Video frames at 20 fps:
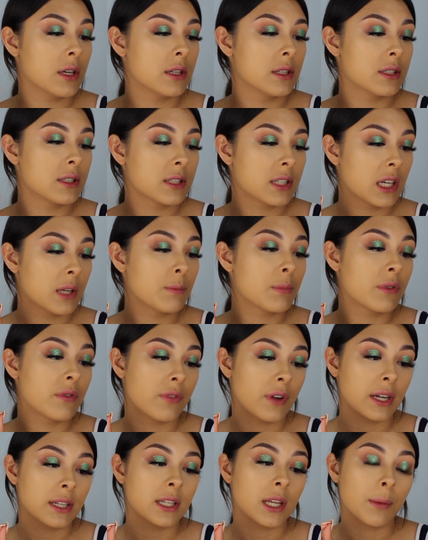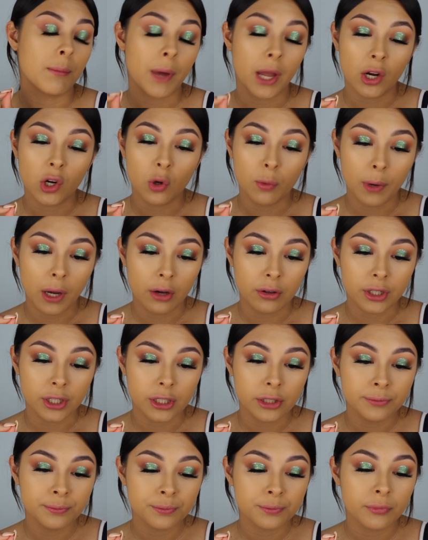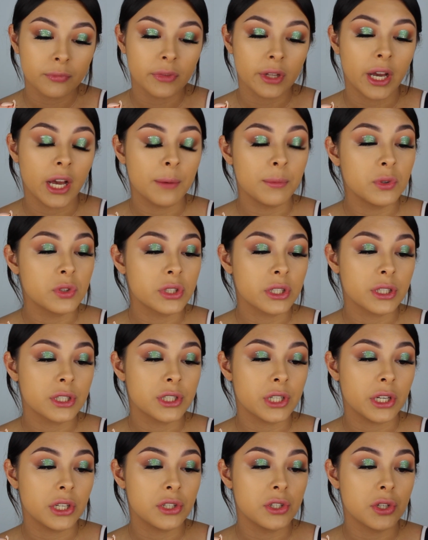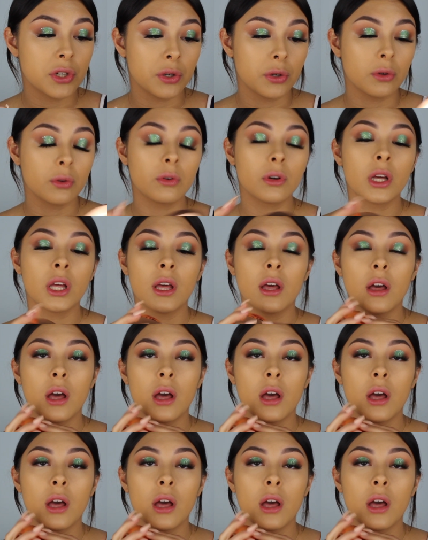Skin Perfecting Micro Powder. I'm using shade 2.